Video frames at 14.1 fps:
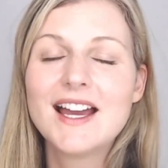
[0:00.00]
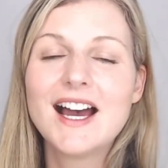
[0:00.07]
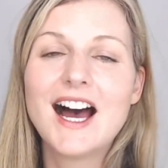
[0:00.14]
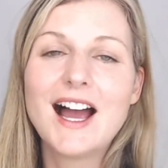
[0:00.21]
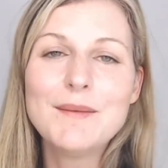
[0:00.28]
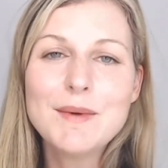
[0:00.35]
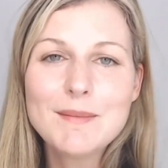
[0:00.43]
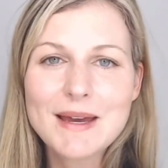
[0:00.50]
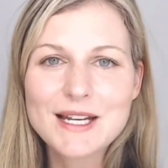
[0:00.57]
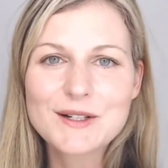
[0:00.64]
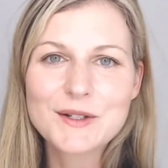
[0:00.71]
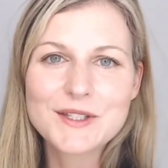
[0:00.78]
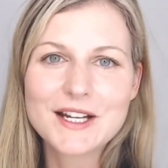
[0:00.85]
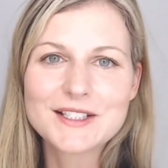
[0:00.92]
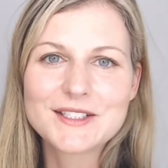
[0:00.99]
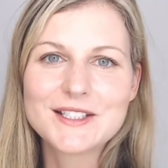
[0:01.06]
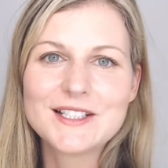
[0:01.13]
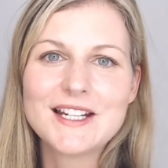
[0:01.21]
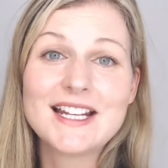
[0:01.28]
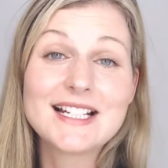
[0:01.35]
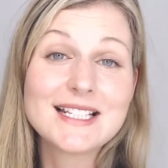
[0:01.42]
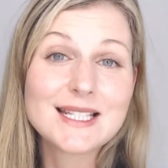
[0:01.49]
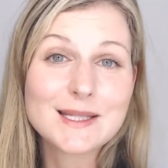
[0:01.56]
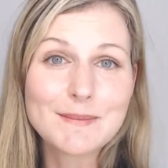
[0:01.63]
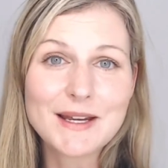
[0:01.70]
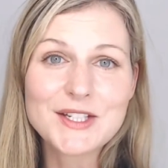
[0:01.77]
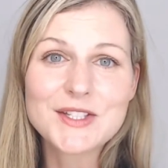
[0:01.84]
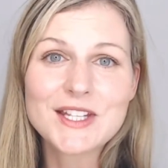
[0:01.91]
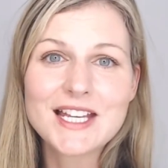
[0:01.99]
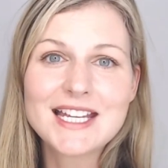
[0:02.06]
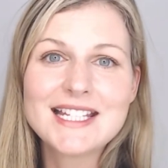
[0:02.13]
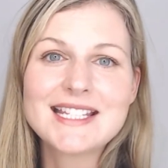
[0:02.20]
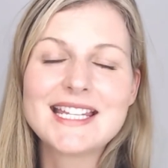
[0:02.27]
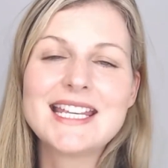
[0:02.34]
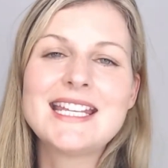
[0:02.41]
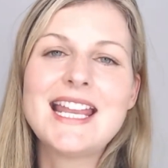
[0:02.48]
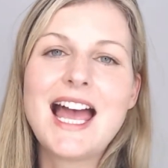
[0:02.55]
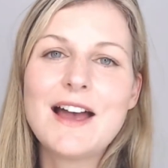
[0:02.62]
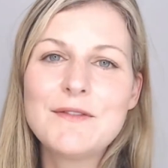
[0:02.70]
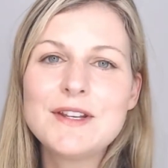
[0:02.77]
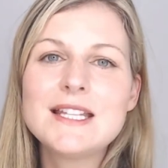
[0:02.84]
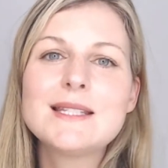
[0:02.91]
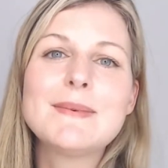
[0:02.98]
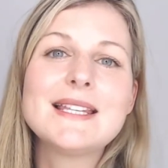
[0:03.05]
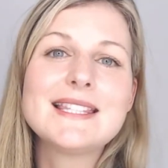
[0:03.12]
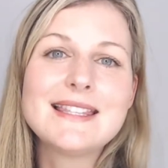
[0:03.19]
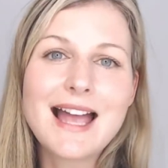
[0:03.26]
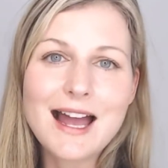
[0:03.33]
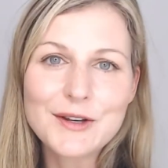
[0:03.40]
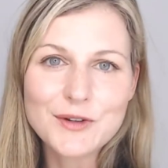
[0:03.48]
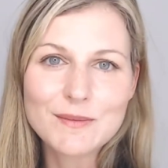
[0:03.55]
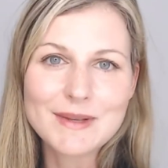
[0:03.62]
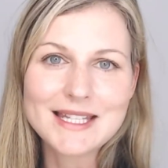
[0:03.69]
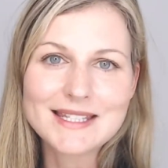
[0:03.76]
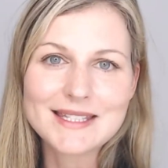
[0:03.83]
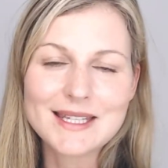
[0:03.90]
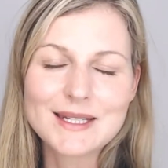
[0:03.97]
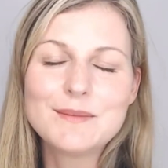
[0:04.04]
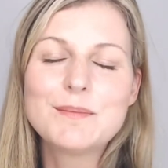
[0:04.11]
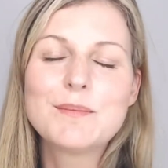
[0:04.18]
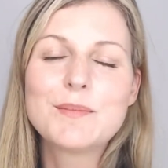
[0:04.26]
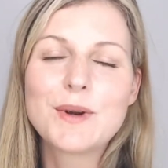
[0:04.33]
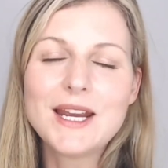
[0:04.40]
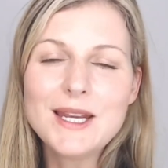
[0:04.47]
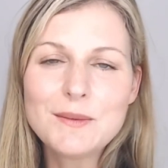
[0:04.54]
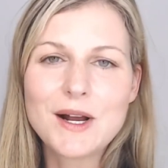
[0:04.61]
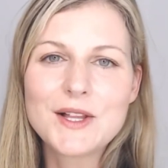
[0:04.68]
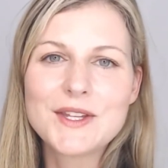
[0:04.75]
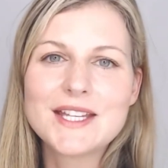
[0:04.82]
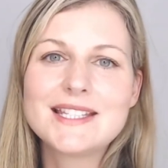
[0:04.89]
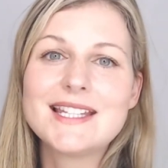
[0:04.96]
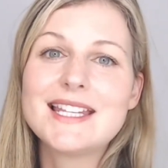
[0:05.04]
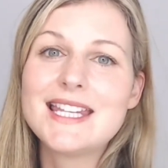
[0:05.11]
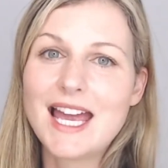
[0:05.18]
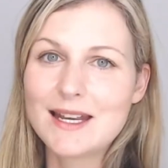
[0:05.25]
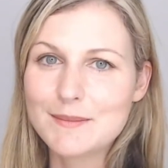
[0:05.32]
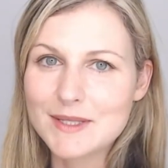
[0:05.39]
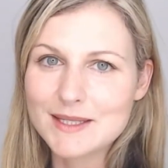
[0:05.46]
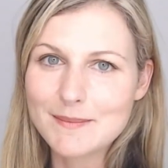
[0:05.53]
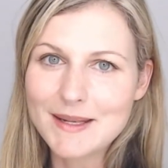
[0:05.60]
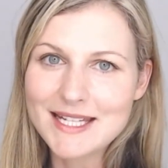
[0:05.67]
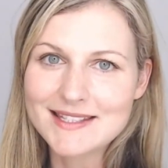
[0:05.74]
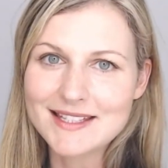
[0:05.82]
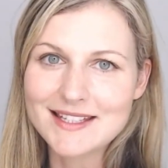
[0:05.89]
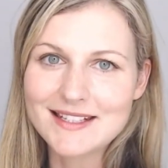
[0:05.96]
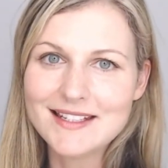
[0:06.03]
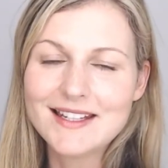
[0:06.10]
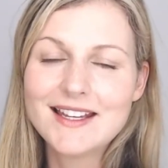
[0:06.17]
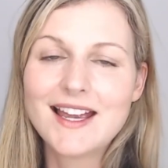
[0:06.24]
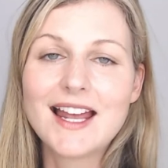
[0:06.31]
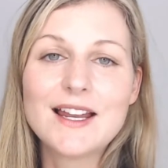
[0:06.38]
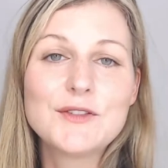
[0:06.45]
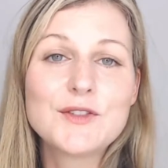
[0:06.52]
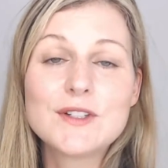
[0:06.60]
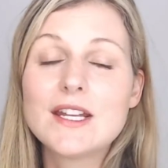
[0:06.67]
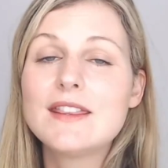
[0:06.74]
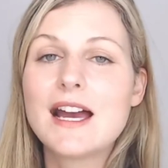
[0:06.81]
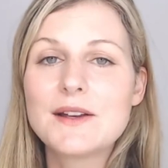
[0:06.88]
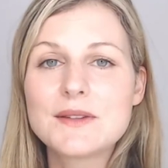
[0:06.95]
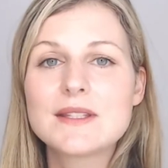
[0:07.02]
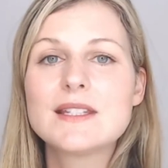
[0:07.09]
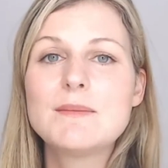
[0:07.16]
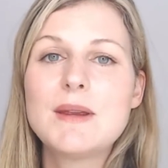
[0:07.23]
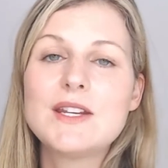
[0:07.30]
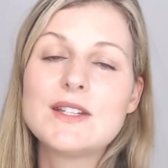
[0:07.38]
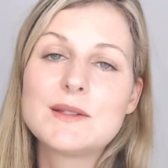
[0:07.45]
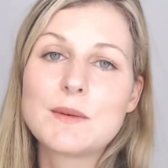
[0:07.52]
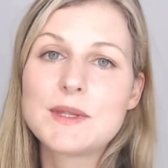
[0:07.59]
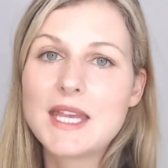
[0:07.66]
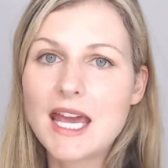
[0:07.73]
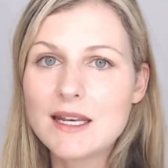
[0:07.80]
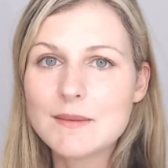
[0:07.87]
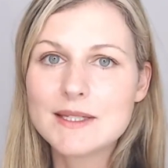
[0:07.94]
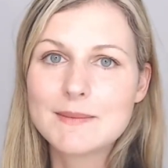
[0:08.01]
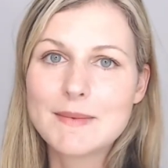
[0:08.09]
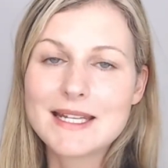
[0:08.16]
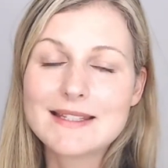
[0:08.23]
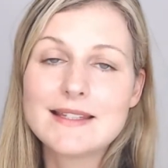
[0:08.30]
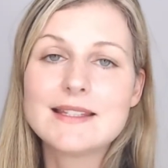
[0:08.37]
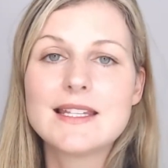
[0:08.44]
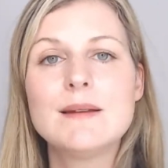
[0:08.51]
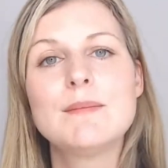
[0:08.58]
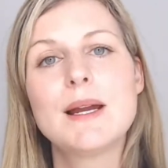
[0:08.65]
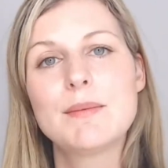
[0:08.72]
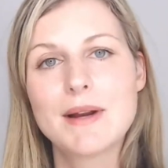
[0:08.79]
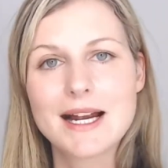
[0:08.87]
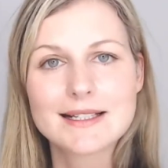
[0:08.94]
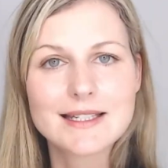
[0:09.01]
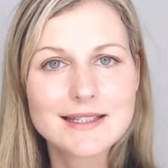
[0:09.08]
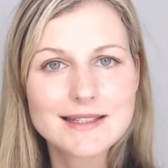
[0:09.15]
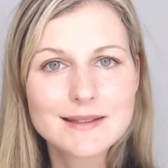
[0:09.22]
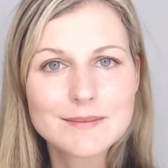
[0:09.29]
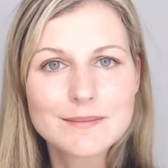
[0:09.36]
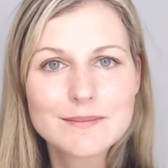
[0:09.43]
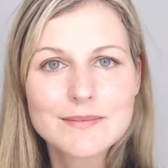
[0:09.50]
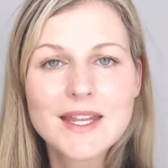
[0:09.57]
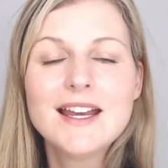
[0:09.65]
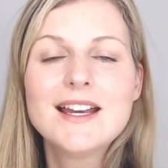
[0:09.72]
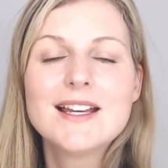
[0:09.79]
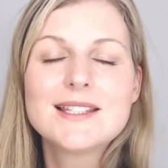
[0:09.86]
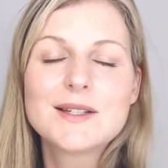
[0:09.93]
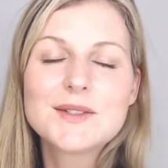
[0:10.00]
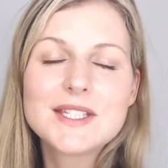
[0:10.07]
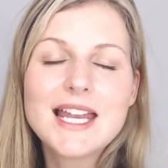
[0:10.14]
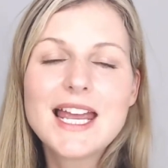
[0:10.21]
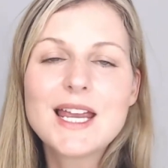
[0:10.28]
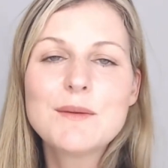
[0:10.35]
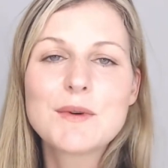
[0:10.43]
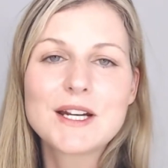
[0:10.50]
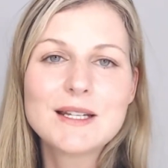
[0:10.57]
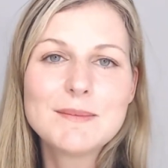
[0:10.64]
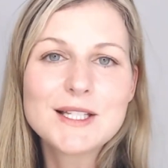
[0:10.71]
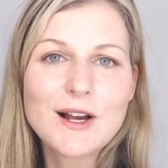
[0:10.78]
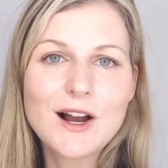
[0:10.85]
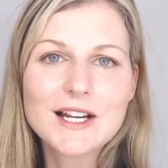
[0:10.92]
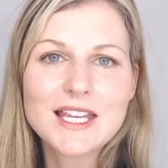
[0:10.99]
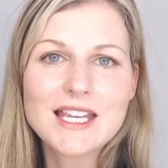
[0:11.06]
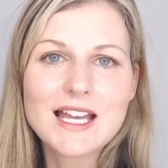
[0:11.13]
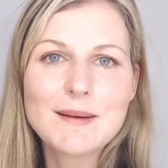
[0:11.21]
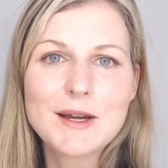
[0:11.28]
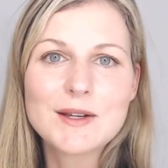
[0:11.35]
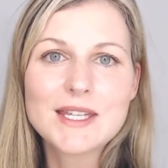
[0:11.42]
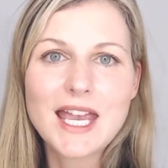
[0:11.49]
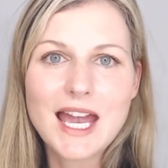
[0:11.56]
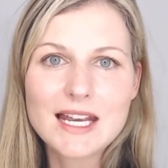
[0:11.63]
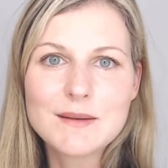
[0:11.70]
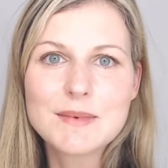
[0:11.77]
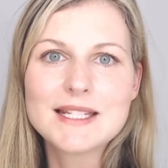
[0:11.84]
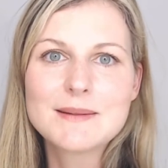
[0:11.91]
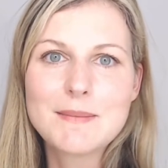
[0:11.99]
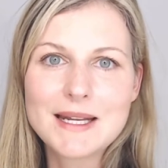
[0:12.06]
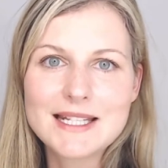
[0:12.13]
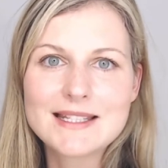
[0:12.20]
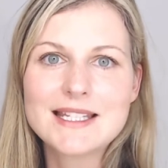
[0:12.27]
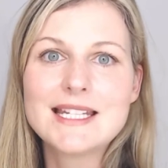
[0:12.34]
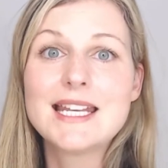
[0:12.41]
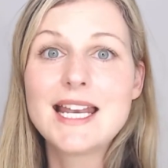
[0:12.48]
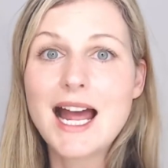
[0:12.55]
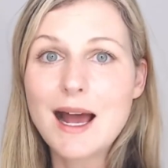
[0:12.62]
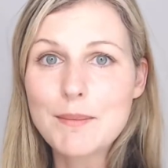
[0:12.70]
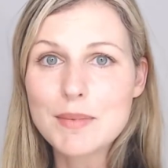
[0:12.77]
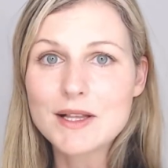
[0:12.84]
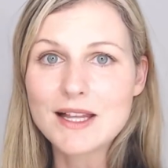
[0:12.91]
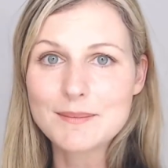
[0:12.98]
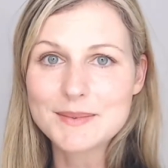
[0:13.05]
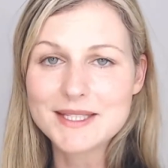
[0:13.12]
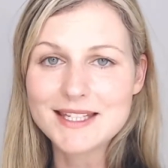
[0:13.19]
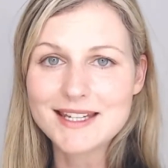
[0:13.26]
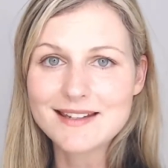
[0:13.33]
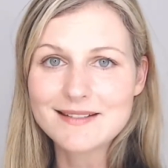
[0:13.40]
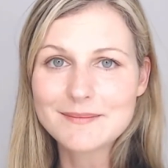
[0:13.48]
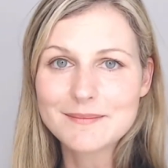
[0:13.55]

I'm a medical doctor, and I specialize in evidence based natural medicine, brain wellness, and cannabis medicine. And I've treated thousands of patients with cannabis medicines in my practice. So, today we're going to be talking about cannabis medicine and epilepsy.